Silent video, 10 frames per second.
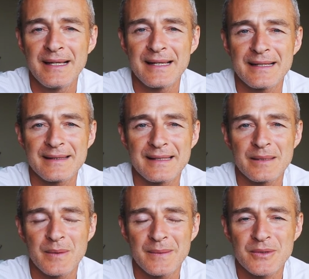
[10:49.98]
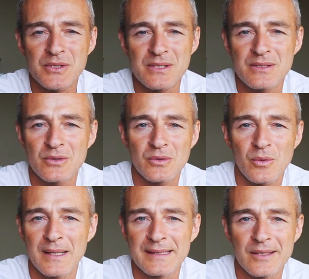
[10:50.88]
and I think people just don't
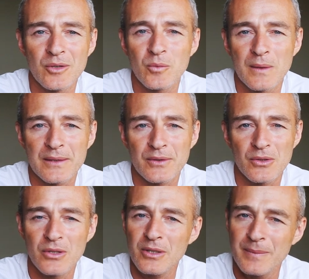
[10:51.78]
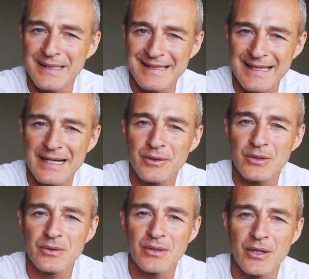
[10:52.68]
quite know where to look, but now
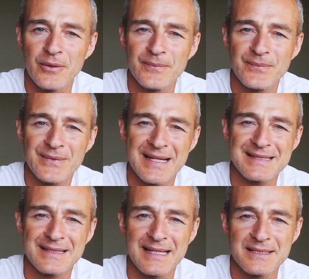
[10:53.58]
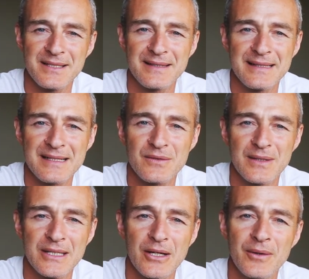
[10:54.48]
you know. Guys, I'll catch you in the next
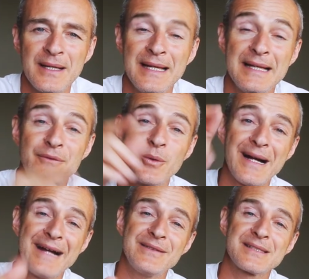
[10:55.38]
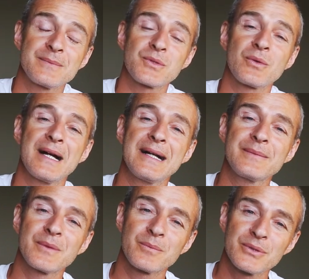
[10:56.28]
video. If you haven't
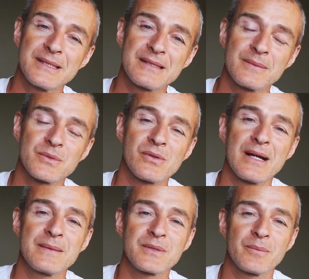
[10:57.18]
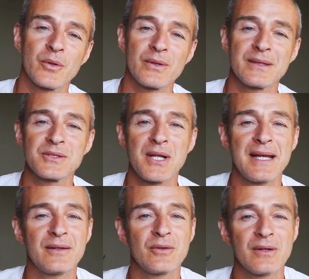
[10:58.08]
subscribed, please subscribe, support the
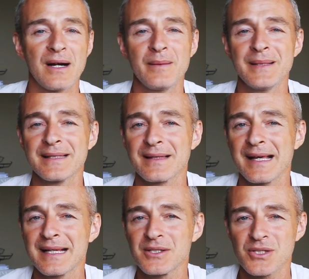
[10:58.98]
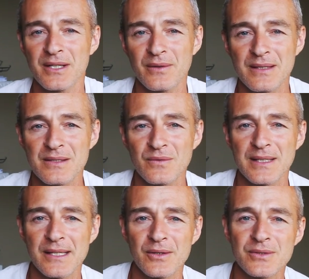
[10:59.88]
channel, comment, like, share these
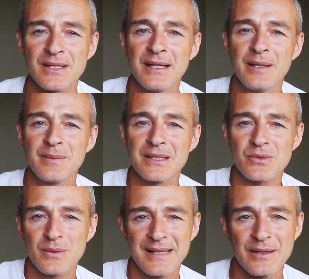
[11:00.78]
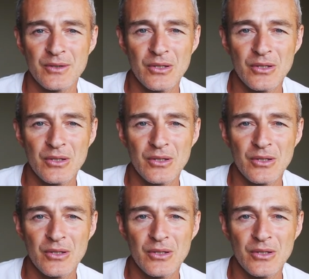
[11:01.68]
videos, because without